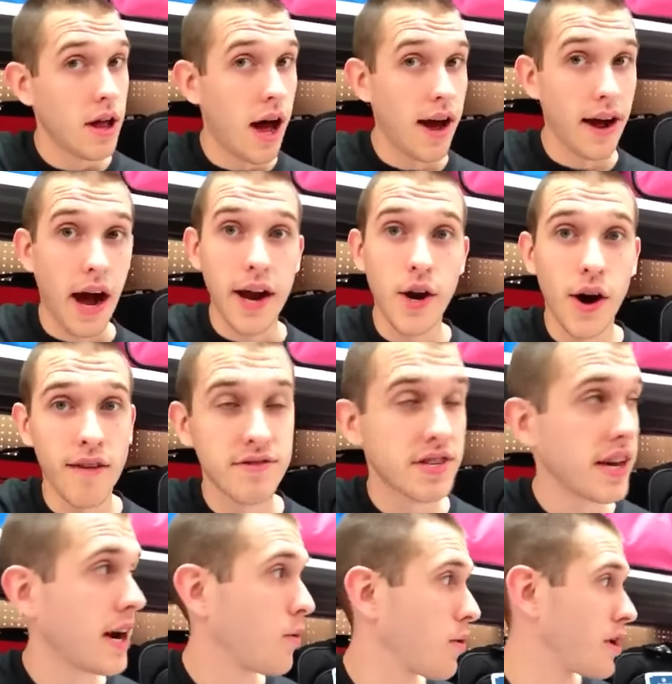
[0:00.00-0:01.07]
I, I know I've
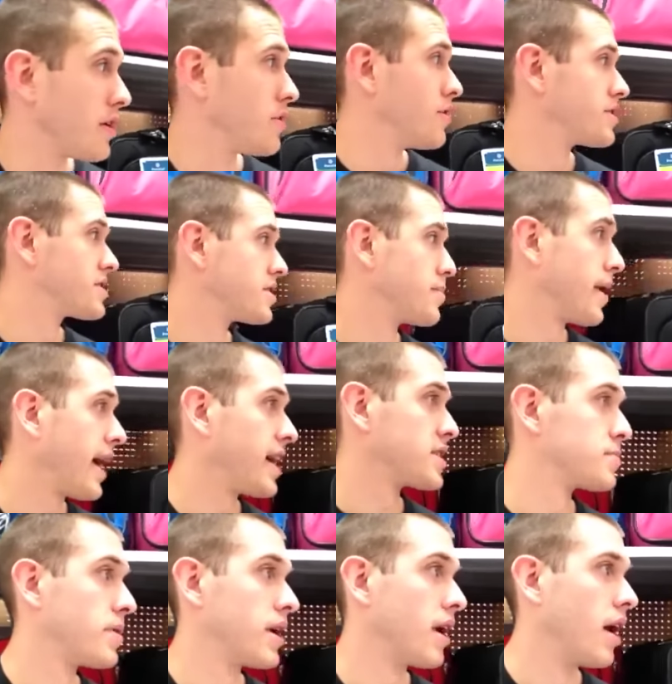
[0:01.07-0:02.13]
said I wouldn't do this in the
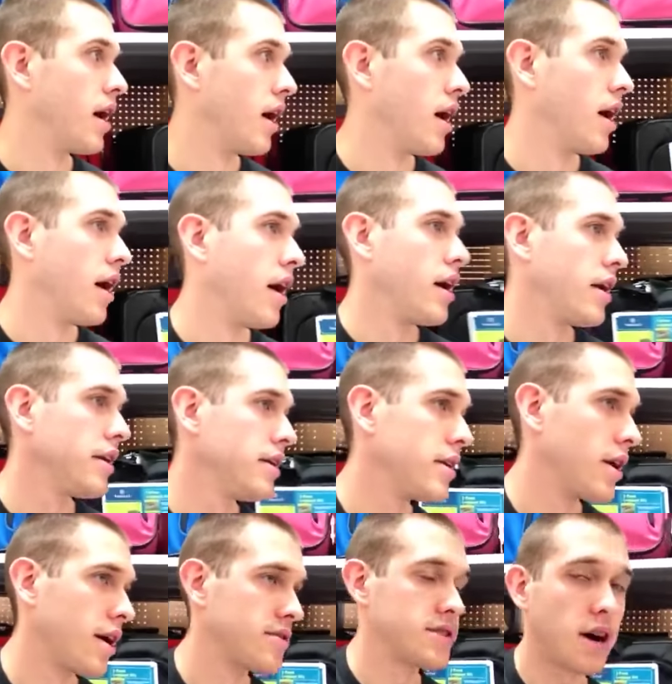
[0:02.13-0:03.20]
past, but you
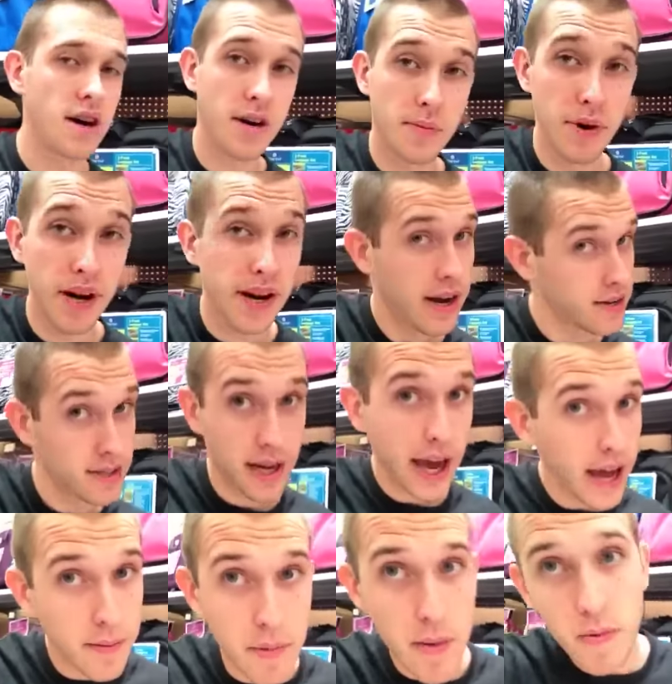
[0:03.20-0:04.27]
know, I was talking to Britt and I was like,
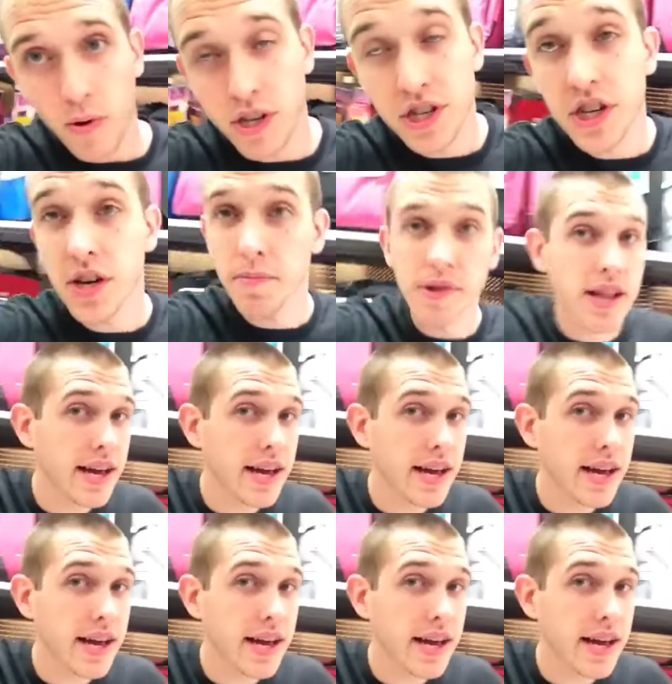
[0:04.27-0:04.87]
hey, maybe we should, but